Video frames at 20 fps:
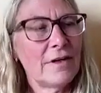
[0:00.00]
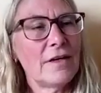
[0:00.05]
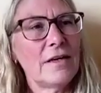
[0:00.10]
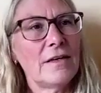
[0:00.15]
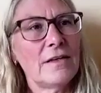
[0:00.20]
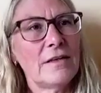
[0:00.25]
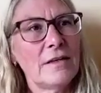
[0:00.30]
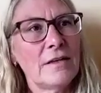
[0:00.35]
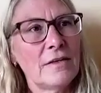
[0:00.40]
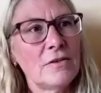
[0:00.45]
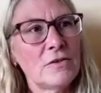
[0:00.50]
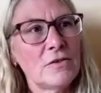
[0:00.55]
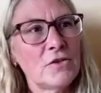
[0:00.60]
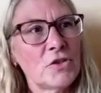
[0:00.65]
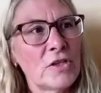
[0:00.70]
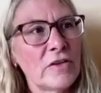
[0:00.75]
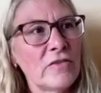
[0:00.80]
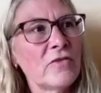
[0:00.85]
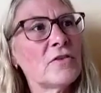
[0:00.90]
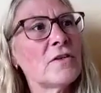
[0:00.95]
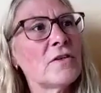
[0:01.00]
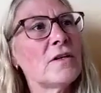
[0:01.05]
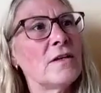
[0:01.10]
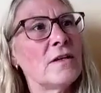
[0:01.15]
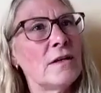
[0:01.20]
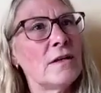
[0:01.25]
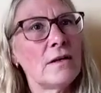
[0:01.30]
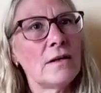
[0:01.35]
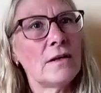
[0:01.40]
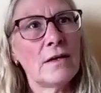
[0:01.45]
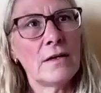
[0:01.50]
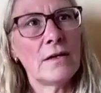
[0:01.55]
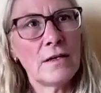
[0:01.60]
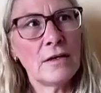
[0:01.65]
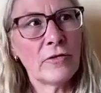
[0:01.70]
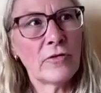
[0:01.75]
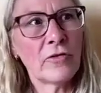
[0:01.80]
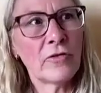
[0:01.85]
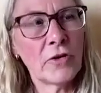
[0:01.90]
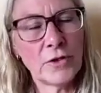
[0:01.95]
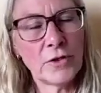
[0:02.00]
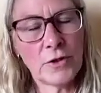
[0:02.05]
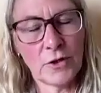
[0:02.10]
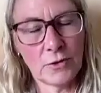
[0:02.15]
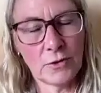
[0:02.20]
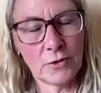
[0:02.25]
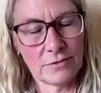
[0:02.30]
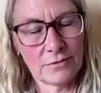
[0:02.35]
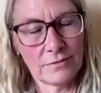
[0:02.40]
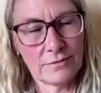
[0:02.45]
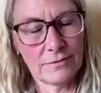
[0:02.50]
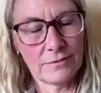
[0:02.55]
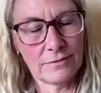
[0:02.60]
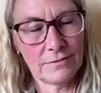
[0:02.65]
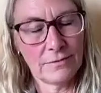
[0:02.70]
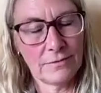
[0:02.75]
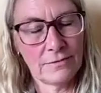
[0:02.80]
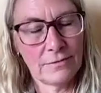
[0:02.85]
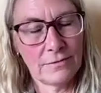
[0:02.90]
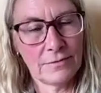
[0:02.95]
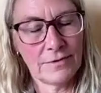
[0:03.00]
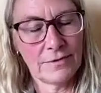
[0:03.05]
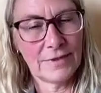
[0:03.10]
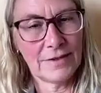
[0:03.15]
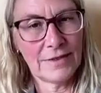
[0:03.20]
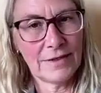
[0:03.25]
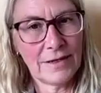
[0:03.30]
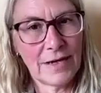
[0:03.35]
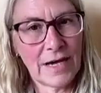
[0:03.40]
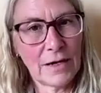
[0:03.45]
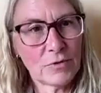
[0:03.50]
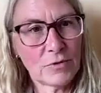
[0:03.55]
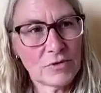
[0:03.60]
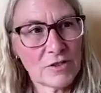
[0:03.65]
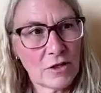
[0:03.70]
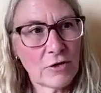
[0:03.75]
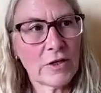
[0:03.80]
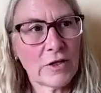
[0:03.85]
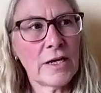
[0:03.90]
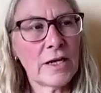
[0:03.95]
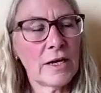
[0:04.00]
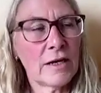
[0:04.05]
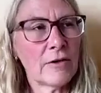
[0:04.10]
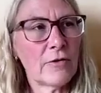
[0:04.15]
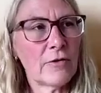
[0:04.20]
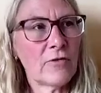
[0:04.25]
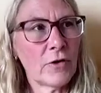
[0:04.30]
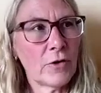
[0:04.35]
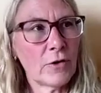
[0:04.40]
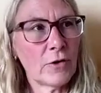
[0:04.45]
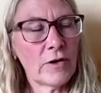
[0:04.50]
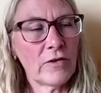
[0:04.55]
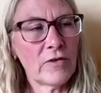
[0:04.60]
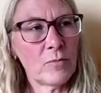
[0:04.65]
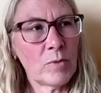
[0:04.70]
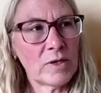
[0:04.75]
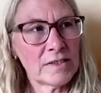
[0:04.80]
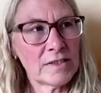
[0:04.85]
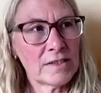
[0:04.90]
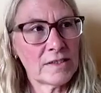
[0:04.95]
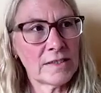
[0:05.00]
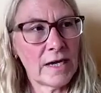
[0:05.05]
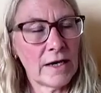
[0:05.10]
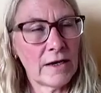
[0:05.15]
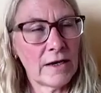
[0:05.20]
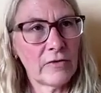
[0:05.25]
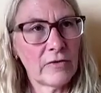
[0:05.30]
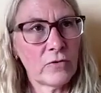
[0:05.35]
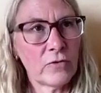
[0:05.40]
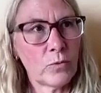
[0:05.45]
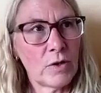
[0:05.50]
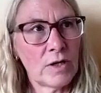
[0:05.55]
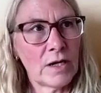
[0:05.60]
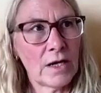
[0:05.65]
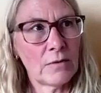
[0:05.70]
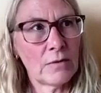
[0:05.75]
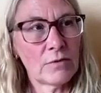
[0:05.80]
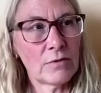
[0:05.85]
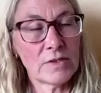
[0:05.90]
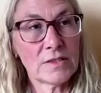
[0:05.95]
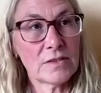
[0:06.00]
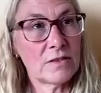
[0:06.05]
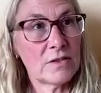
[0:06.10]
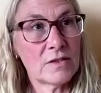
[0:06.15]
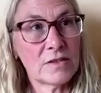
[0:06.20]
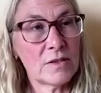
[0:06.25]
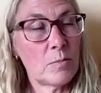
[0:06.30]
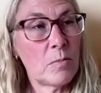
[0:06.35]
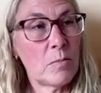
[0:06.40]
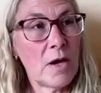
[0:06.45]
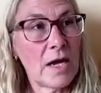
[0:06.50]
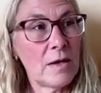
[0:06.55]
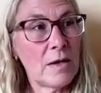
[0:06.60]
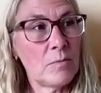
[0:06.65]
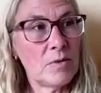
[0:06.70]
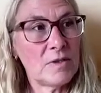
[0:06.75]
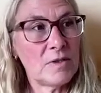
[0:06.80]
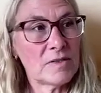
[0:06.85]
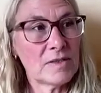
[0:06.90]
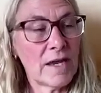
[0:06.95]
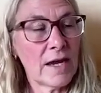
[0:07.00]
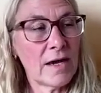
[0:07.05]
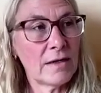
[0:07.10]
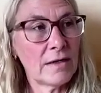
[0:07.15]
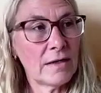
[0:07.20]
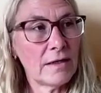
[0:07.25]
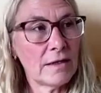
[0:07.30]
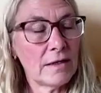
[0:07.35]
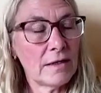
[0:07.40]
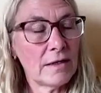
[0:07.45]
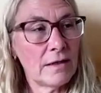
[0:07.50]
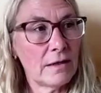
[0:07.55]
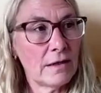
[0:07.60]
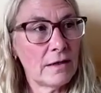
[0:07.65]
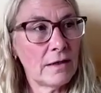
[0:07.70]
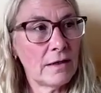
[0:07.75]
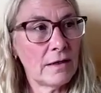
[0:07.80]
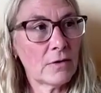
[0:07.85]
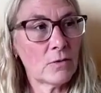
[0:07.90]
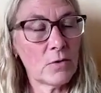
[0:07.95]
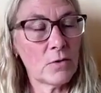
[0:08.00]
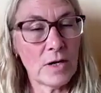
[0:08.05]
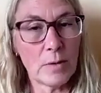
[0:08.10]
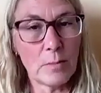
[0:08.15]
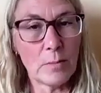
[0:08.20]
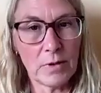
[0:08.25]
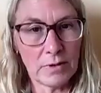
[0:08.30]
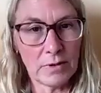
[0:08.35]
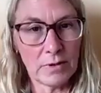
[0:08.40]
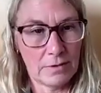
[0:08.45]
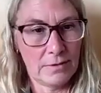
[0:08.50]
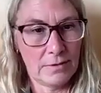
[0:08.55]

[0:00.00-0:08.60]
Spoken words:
It shifted in a photo. I was looking at a photo of myself when I was just a baby standing in a crib.